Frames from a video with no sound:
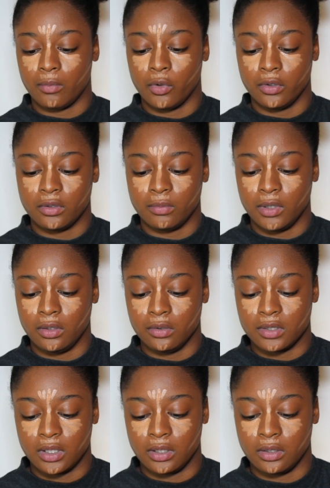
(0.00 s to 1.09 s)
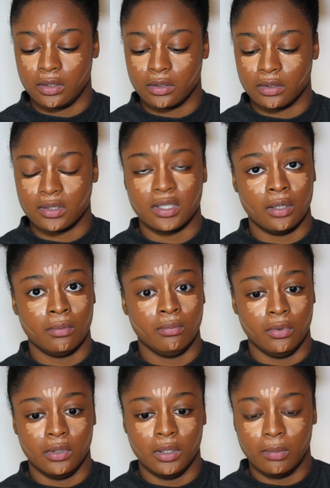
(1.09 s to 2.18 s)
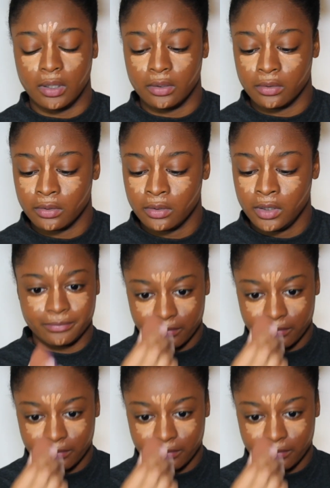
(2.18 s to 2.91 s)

I'm I'm going to be using the same beauty blender.